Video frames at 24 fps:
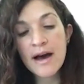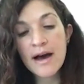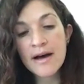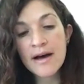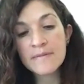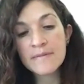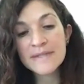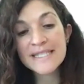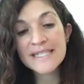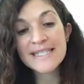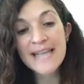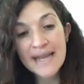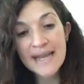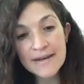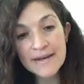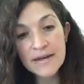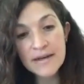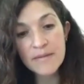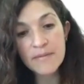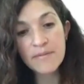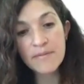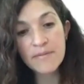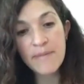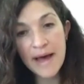sent
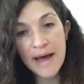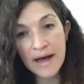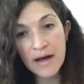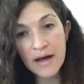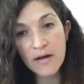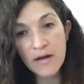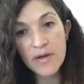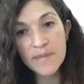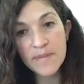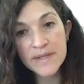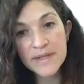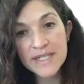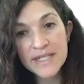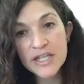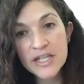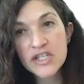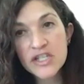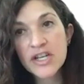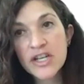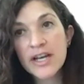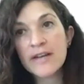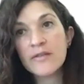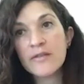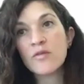Bell the
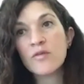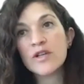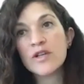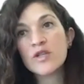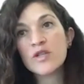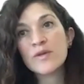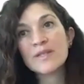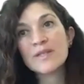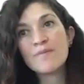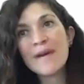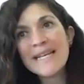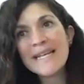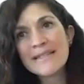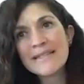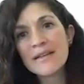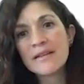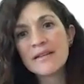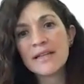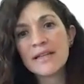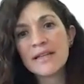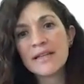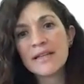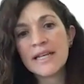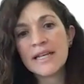petition, which was
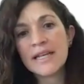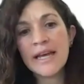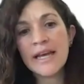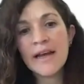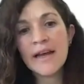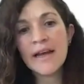basically